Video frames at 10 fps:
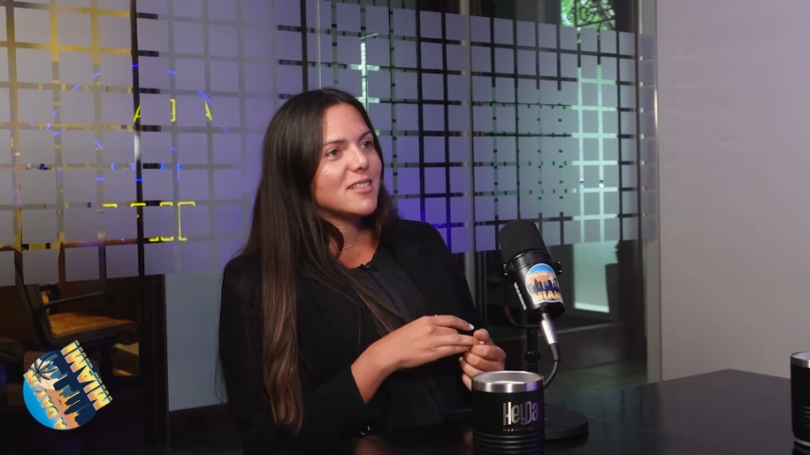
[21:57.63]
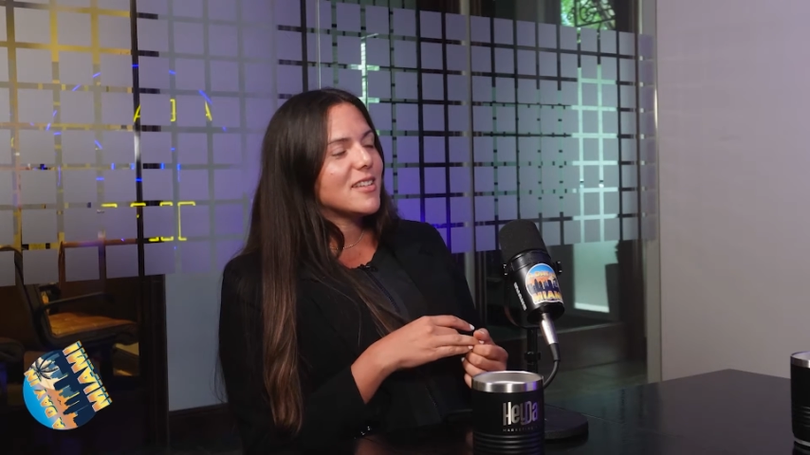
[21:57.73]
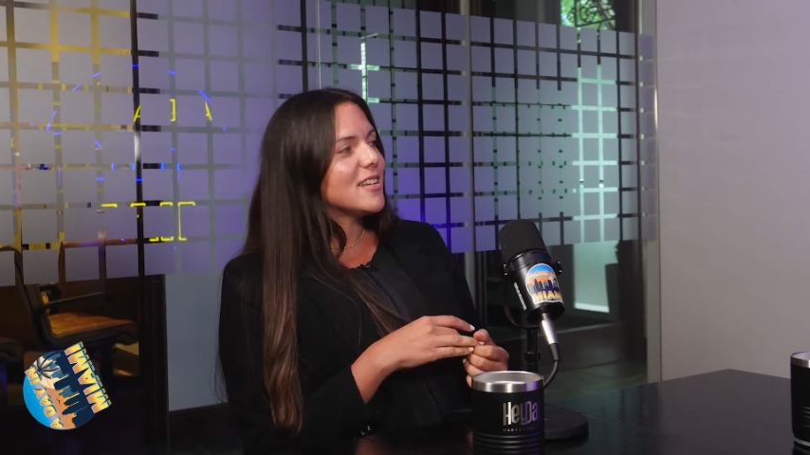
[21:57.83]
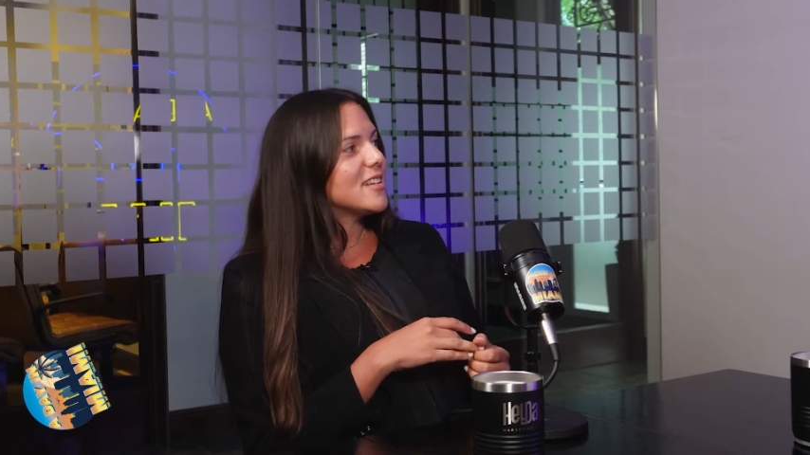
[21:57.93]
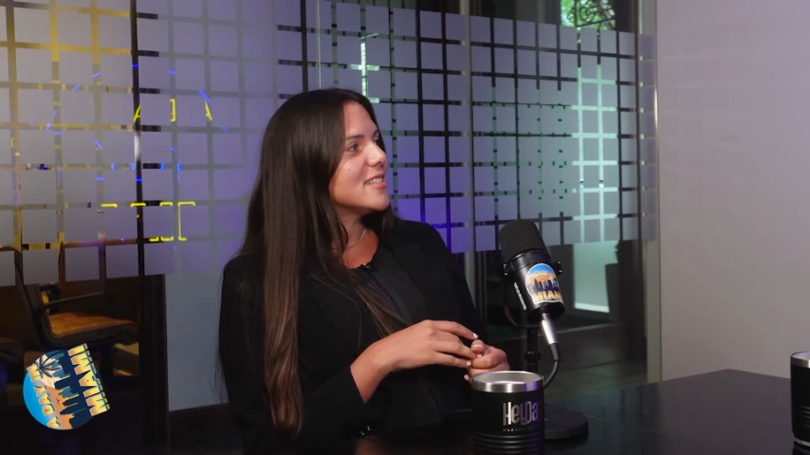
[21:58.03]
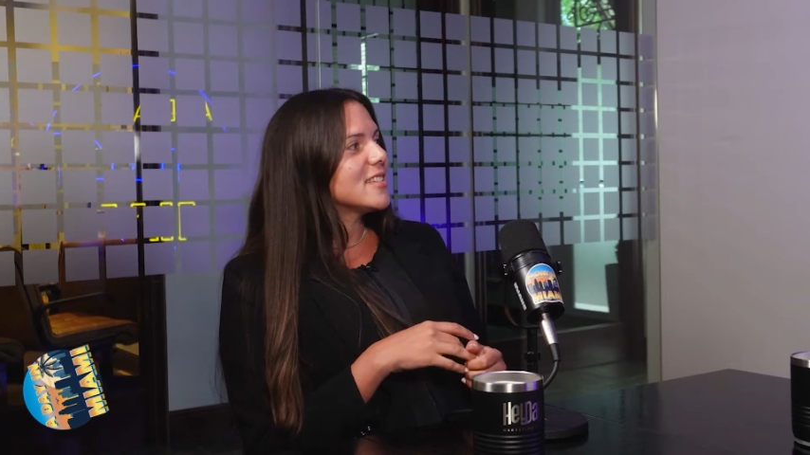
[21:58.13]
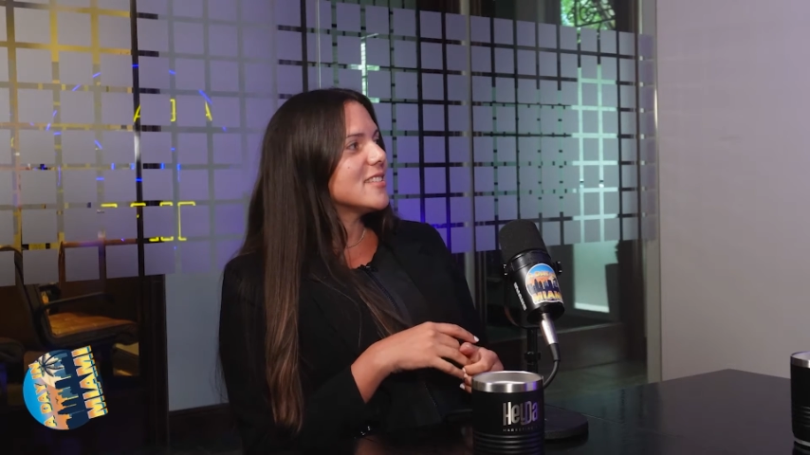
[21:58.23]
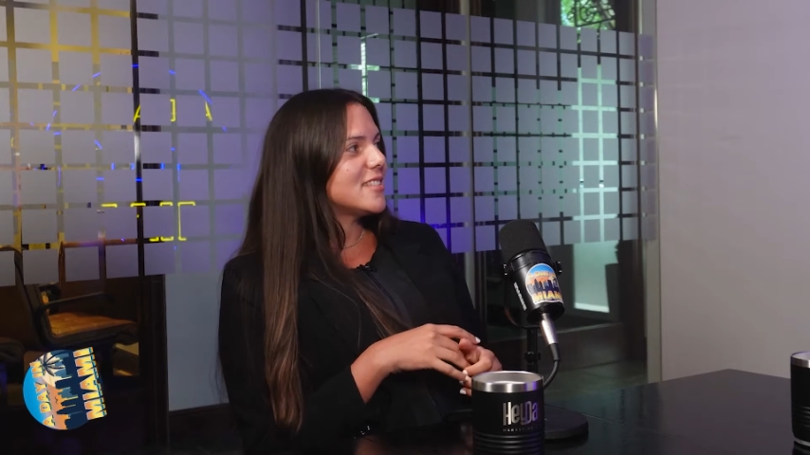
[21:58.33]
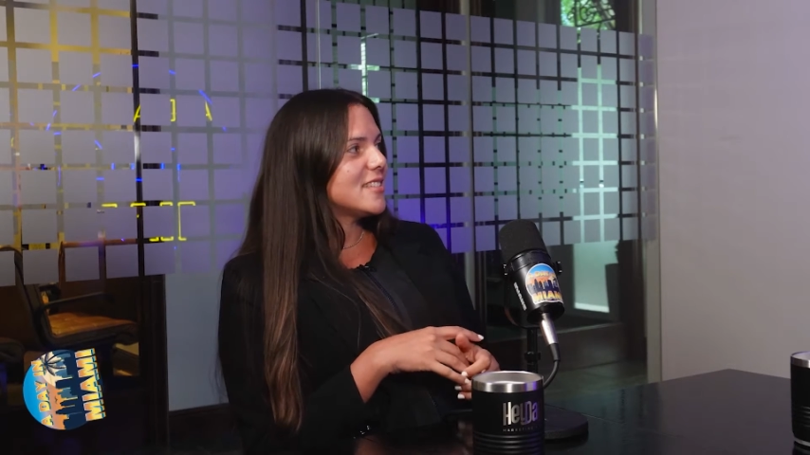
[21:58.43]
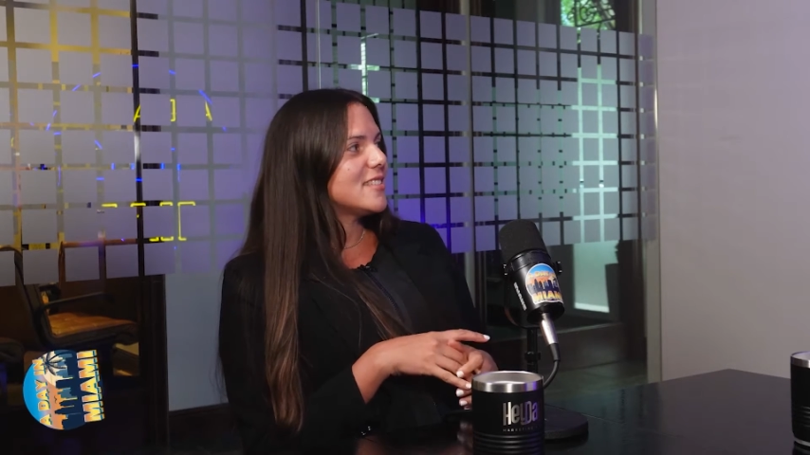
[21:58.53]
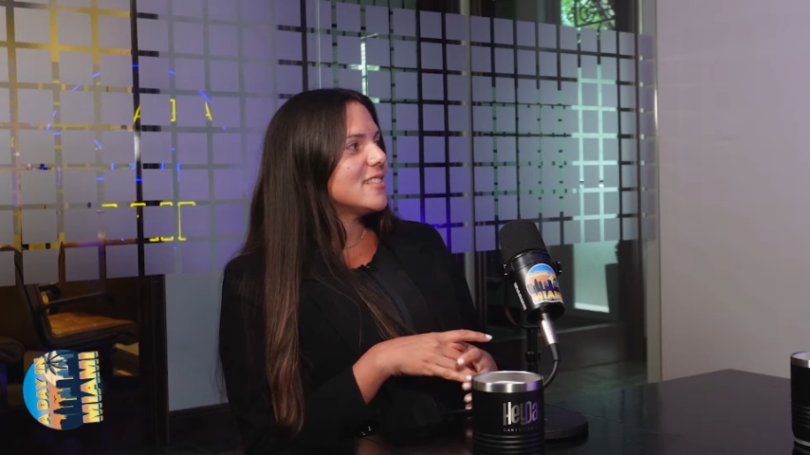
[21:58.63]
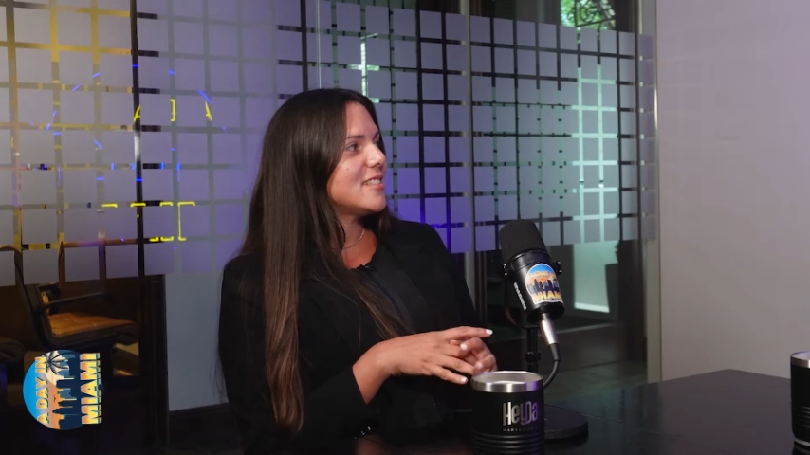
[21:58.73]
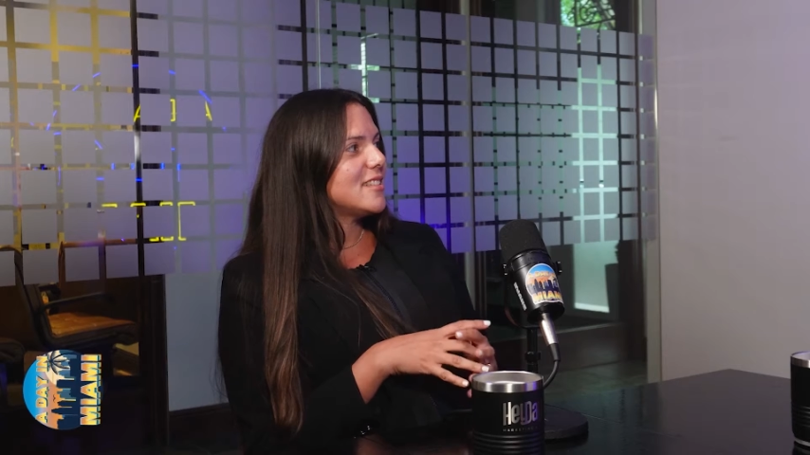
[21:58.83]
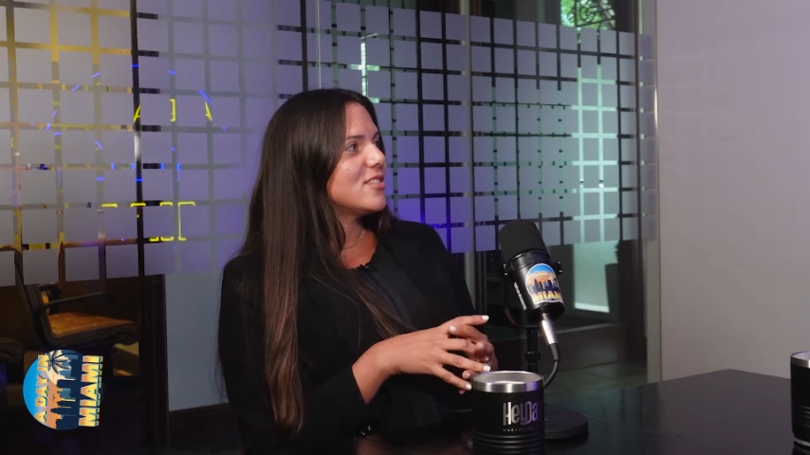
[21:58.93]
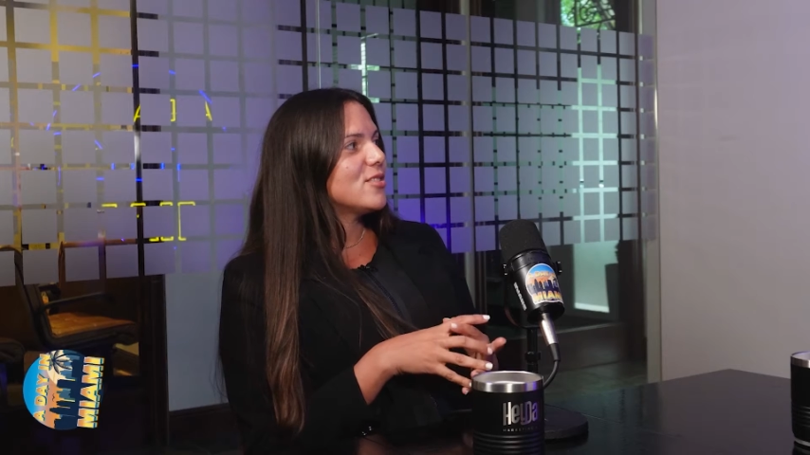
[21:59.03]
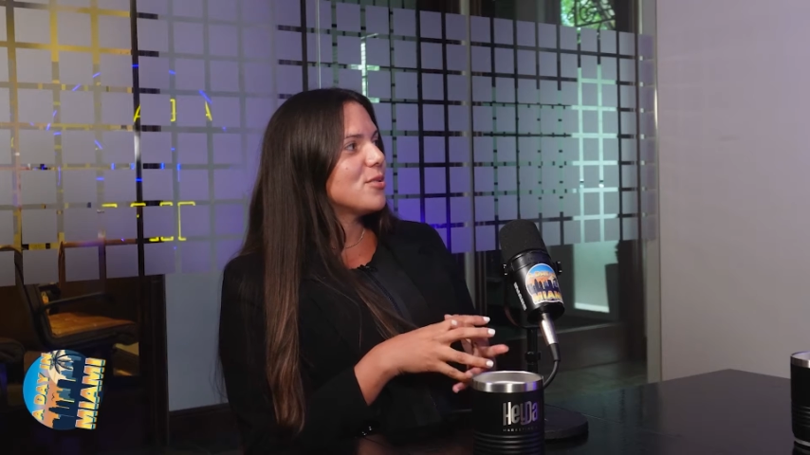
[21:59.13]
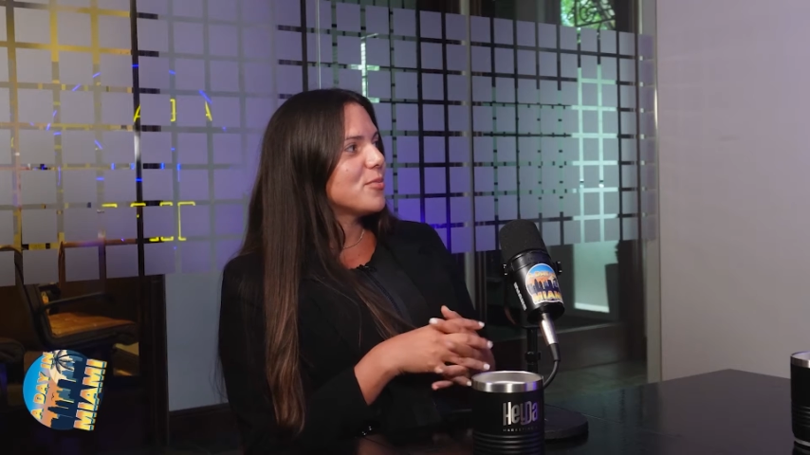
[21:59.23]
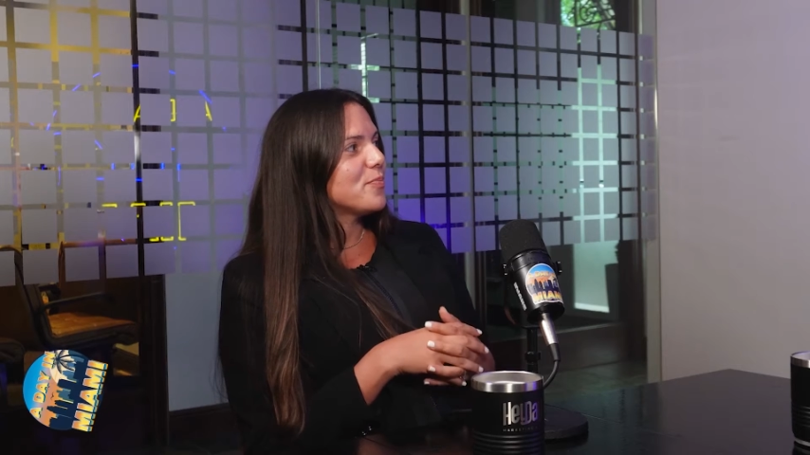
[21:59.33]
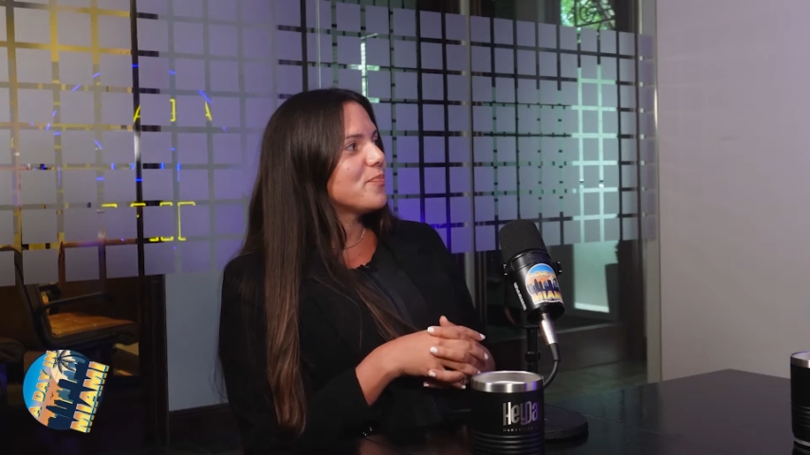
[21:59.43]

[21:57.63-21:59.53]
and his consistency too.